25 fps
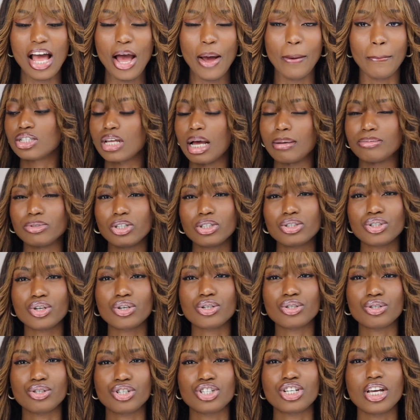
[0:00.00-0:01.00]
so I'm just
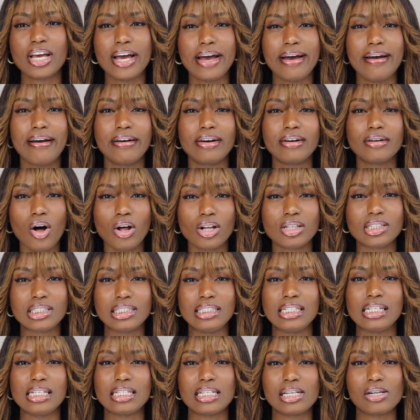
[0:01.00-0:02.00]
going to share all the
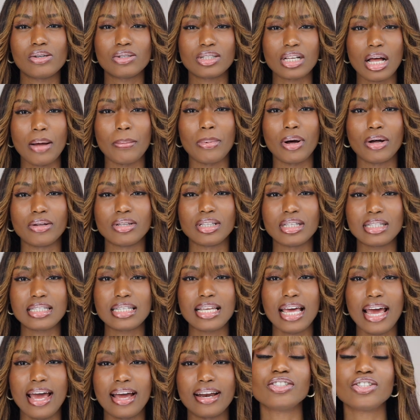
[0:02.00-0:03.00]
details about this hair.